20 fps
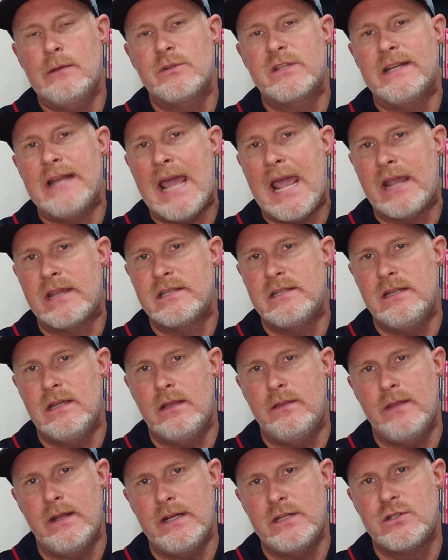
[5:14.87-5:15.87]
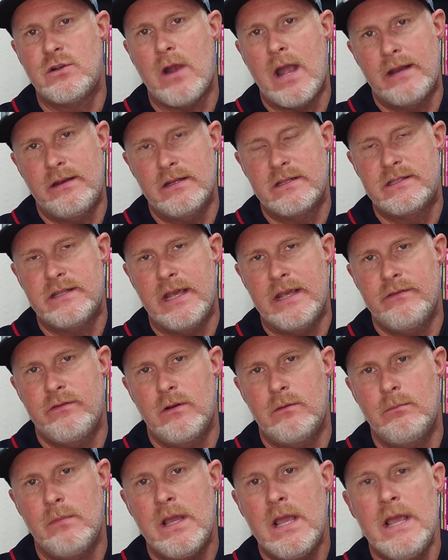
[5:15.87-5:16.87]
It was an accident and that he tried to save
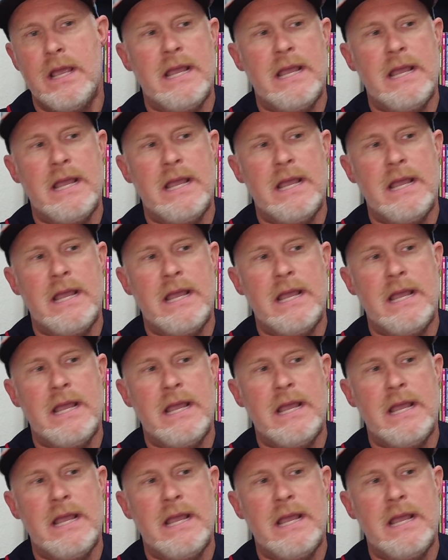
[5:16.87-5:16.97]
him.